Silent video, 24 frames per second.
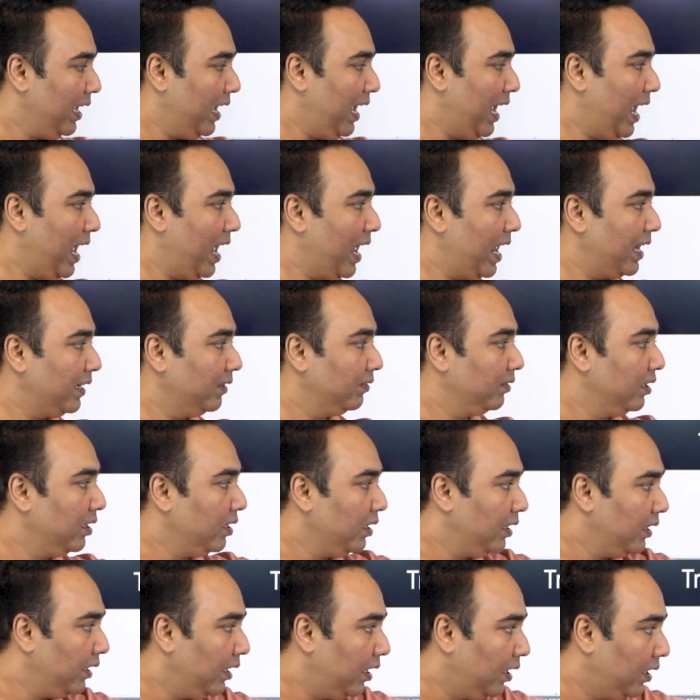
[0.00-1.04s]
And
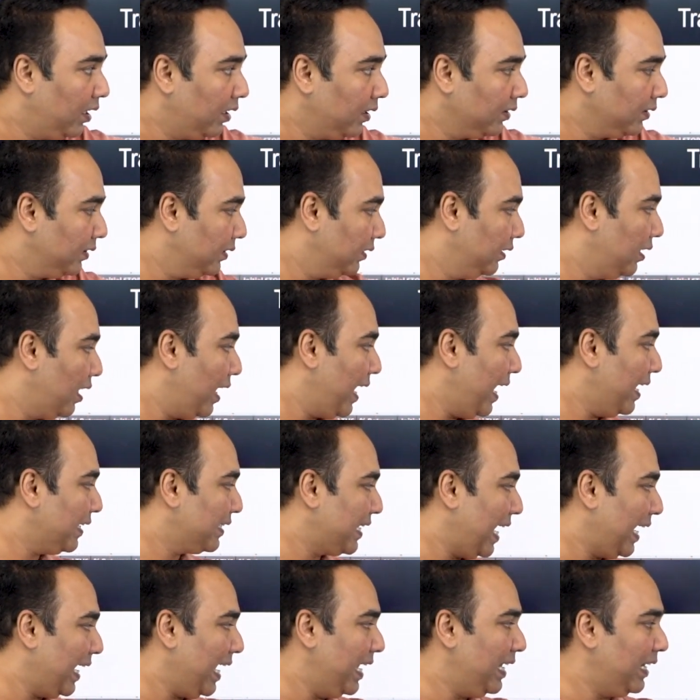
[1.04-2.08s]
the
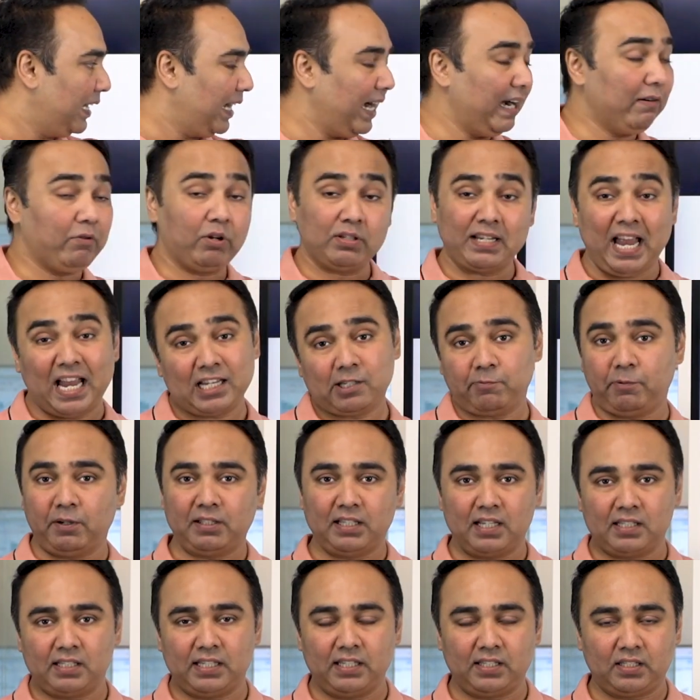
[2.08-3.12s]
second trade was as per
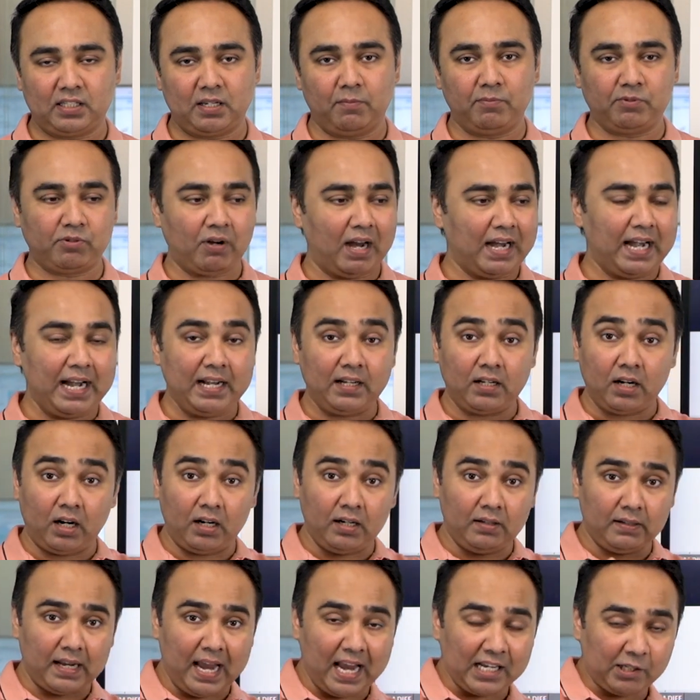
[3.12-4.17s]
the system. So I
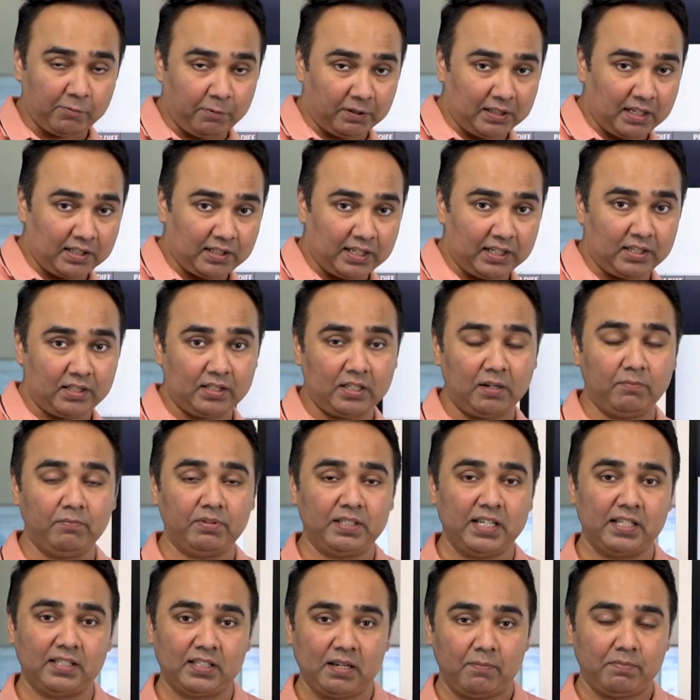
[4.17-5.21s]
entered as per the system
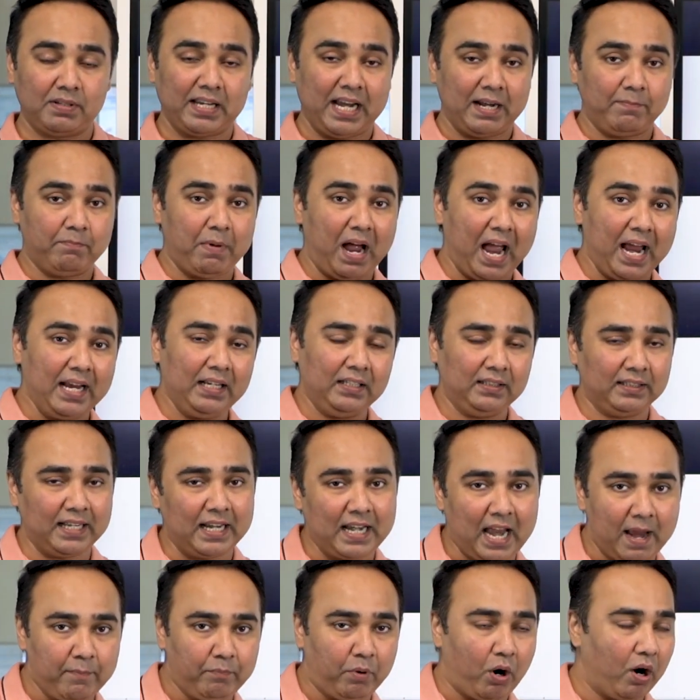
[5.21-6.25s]
said buy, then
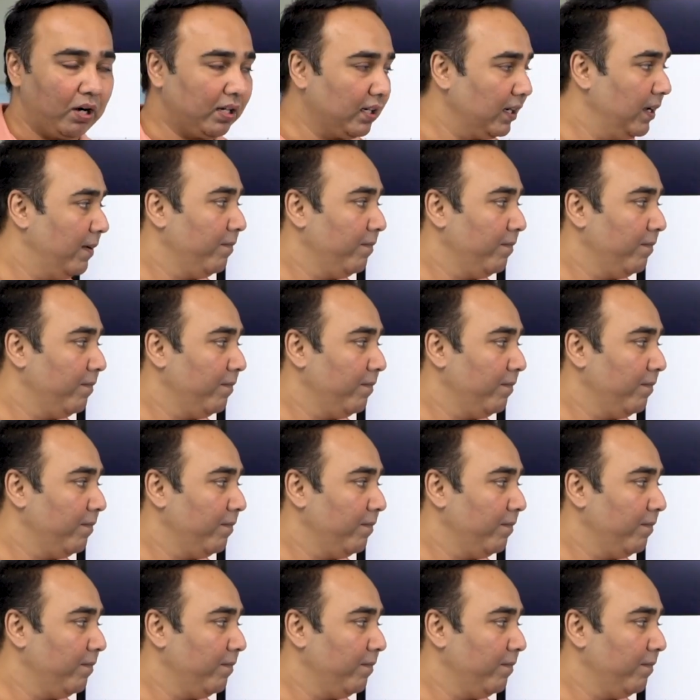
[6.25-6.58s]
I bought.